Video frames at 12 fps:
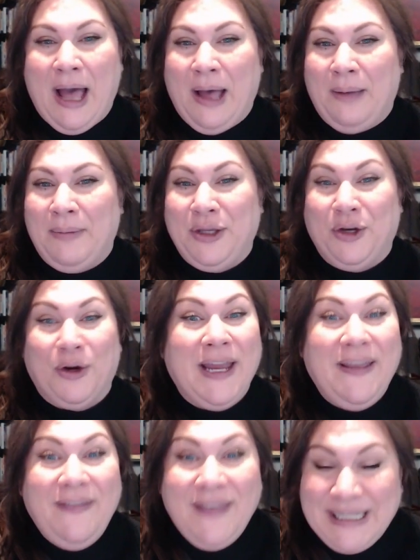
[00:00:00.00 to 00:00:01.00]
um,
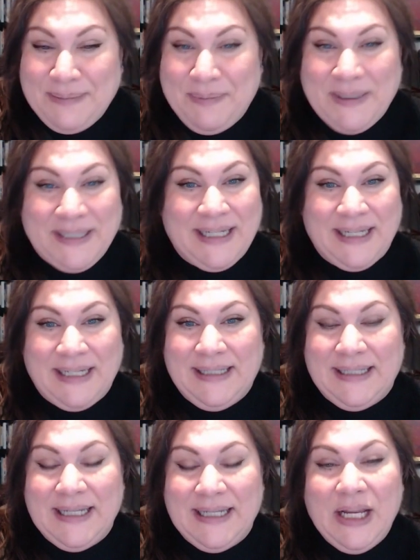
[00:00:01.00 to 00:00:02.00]
you're in this
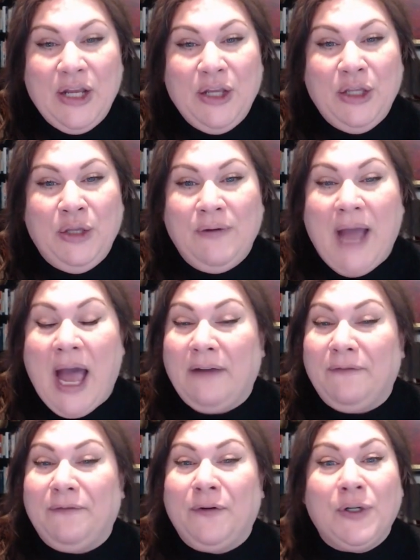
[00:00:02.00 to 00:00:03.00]
business, you've
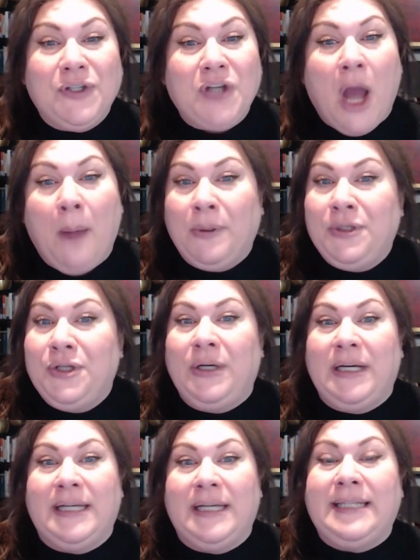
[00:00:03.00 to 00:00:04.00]
got first
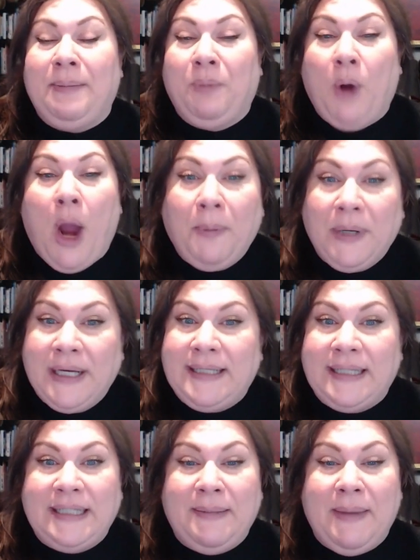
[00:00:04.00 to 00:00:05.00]
opportunity to see
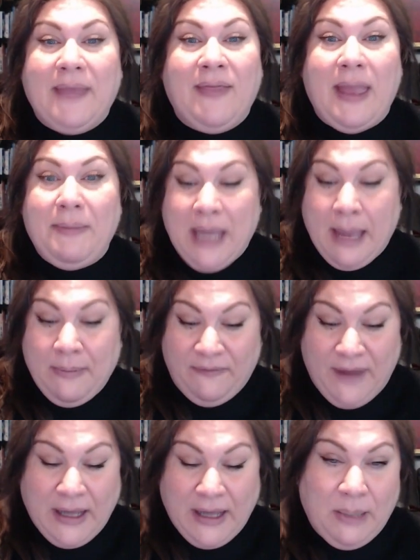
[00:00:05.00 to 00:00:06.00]
properties as they, they
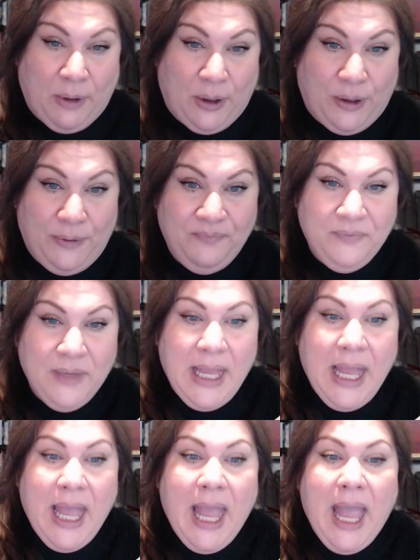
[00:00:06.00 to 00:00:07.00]
become available.
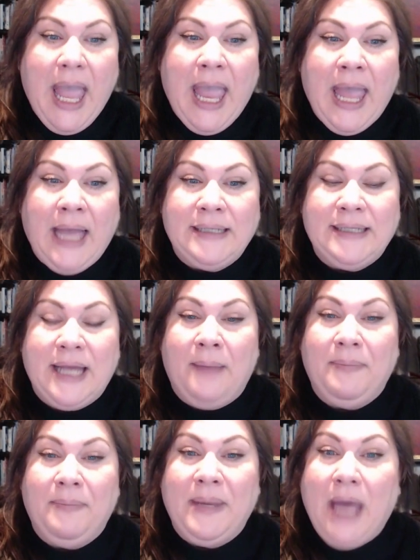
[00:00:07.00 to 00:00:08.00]
And
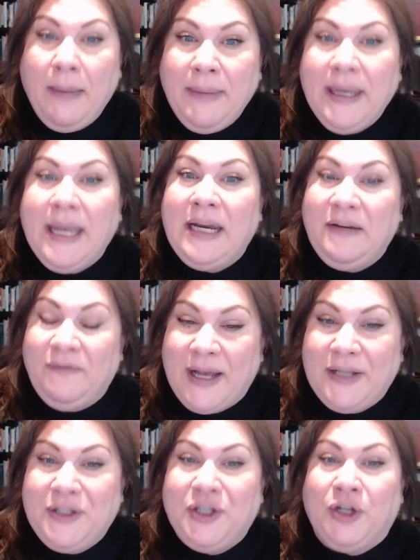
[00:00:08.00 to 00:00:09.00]
um, becoming an
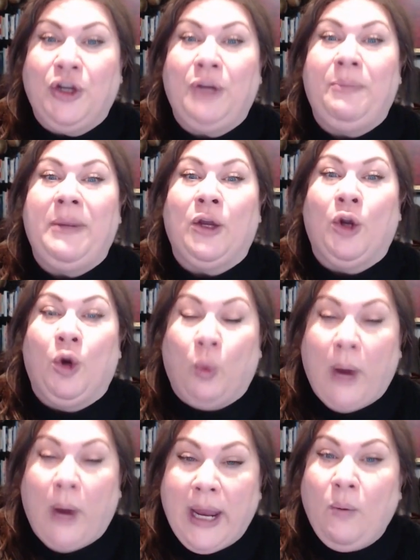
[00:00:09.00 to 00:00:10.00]
investor could be a
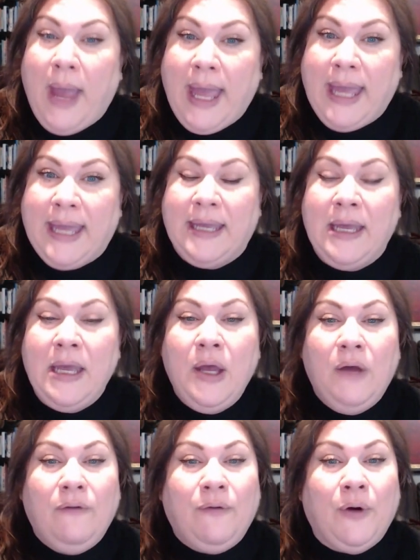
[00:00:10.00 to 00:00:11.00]
great way
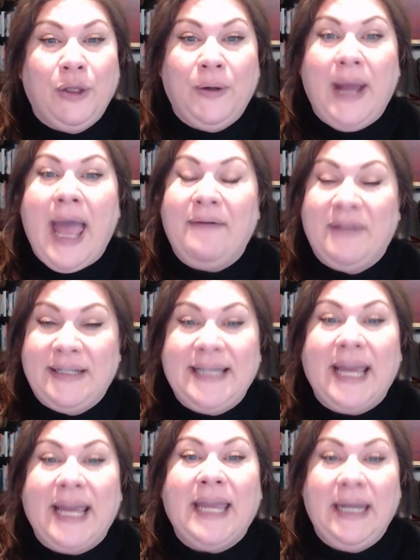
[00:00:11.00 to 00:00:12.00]
for you to have a
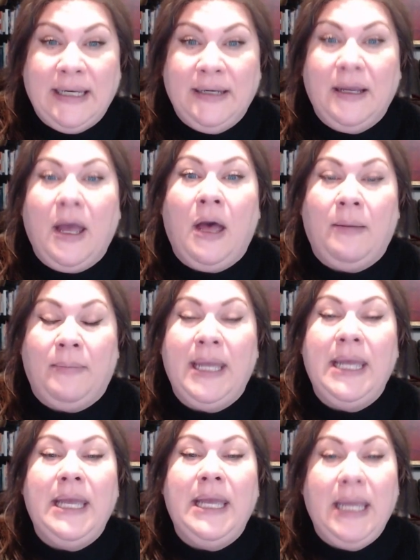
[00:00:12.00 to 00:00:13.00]
second
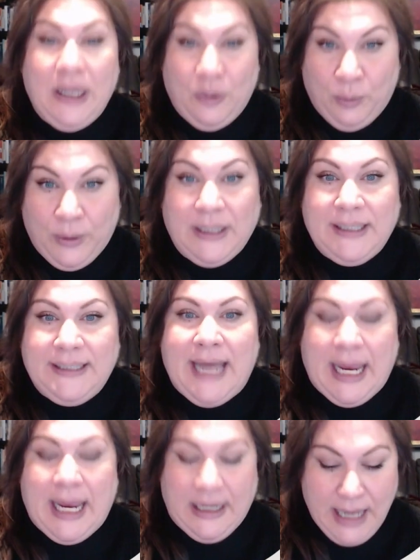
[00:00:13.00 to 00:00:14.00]
income in real
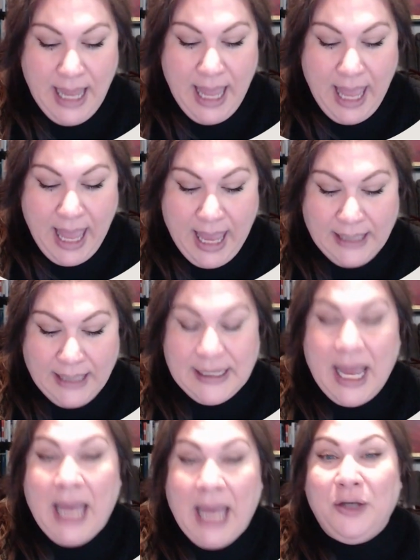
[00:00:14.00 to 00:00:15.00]
estate.
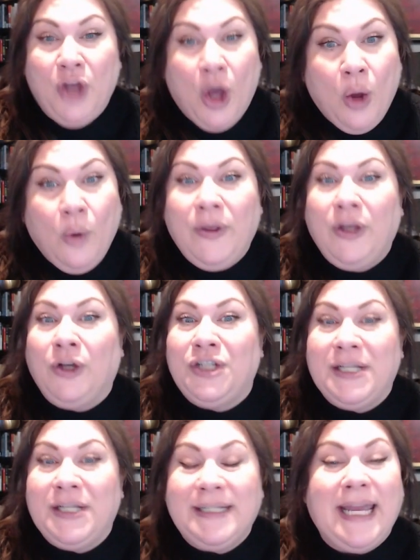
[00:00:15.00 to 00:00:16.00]
And I know that
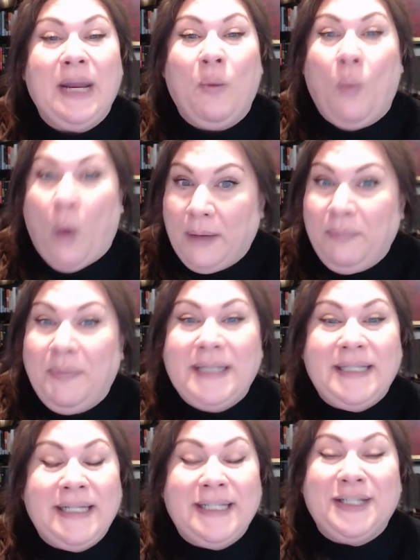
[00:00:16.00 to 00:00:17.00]
you're just getting one
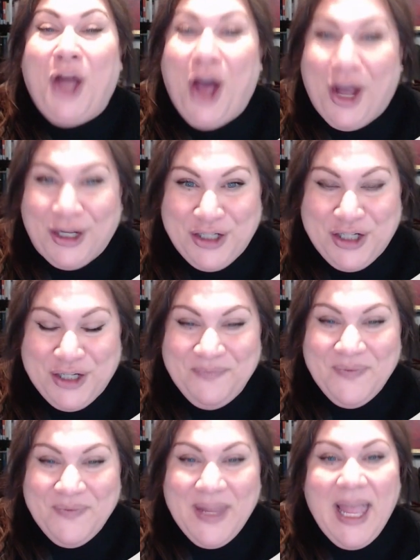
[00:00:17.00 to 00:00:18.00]
business
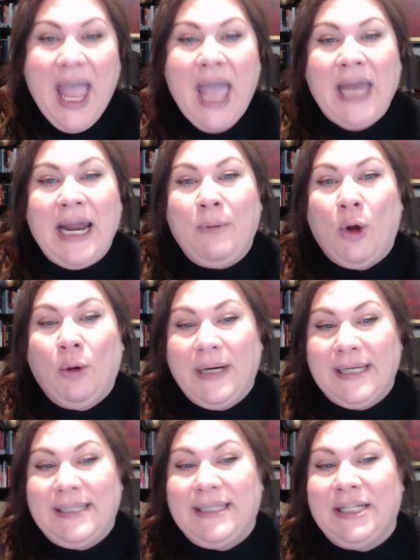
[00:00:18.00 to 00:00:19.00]
launched, and I'm
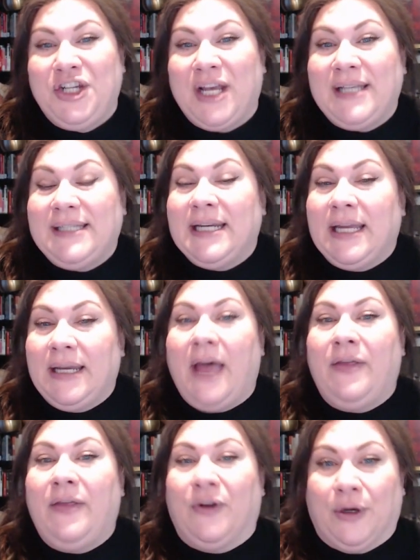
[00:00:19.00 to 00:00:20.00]
already suggesting
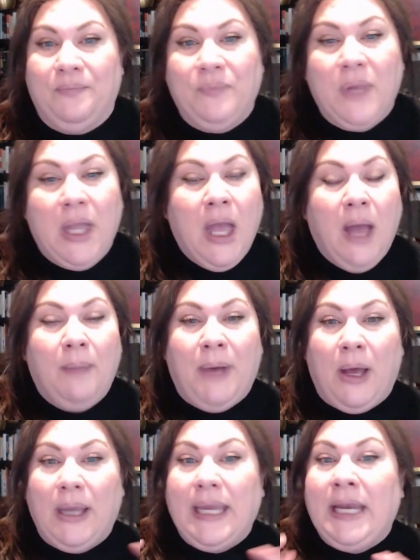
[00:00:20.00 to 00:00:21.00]
another.
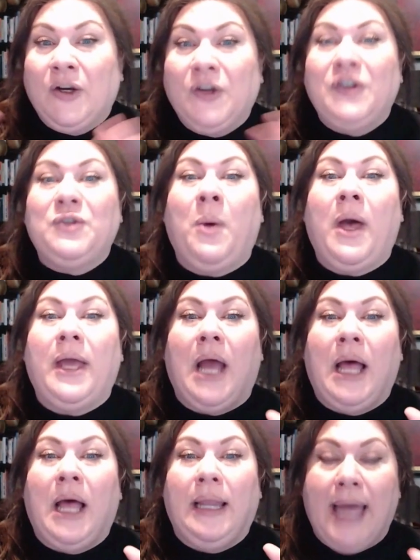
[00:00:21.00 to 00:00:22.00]
But here's
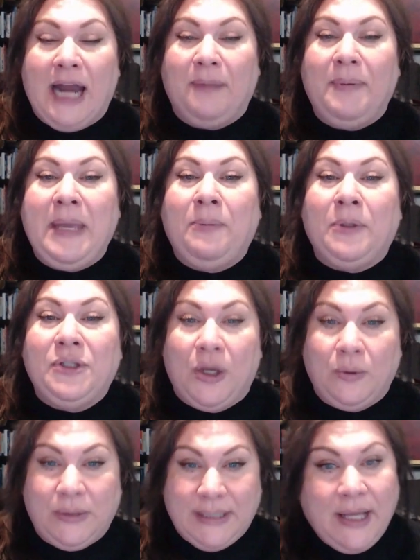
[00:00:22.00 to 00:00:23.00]
what a lot of people
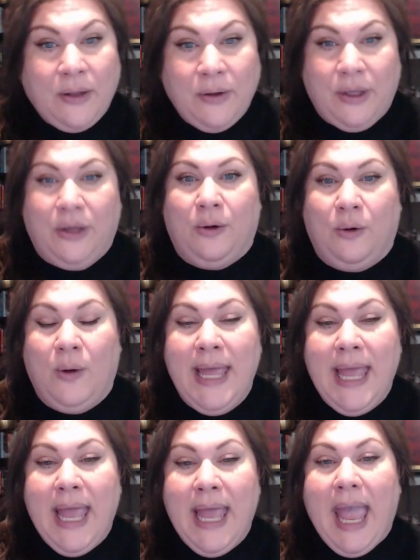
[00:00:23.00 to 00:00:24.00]
don't tell
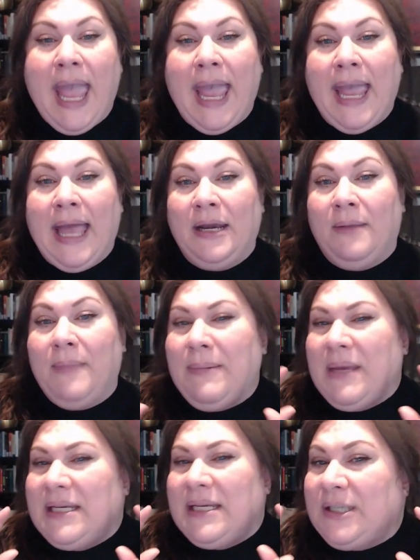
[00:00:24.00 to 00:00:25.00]
you, and
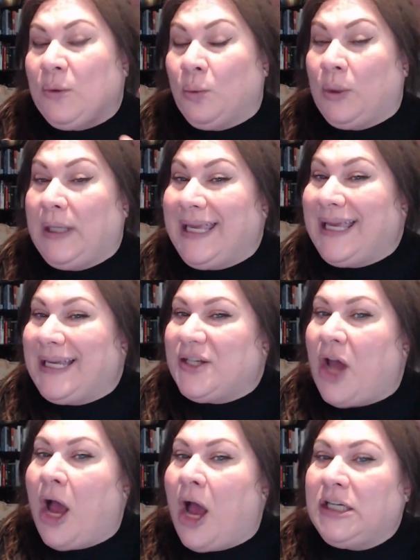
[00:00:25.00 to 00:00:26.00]
maybe it doesn't really
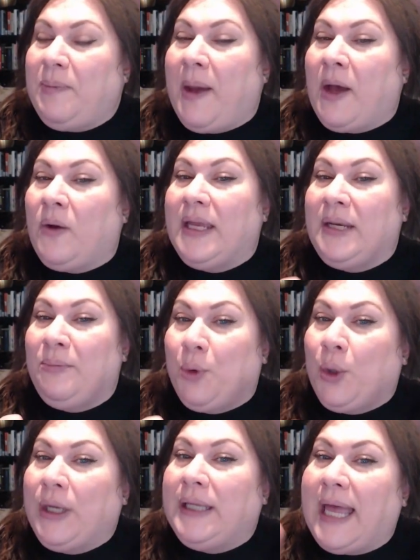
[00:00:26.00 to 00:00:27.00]
get talked about
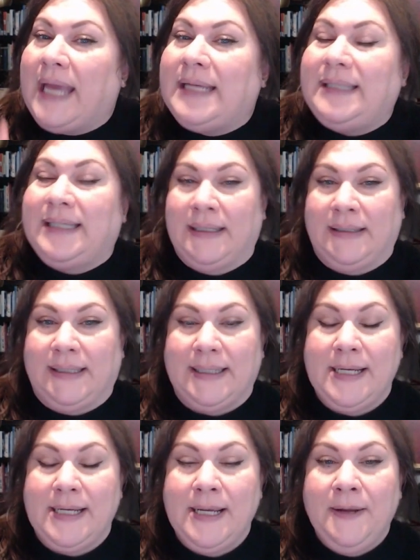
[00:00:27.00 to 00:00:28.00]
in pre
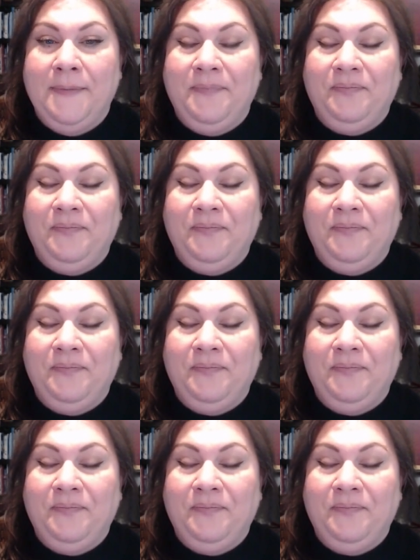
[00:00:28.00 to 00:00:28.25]
license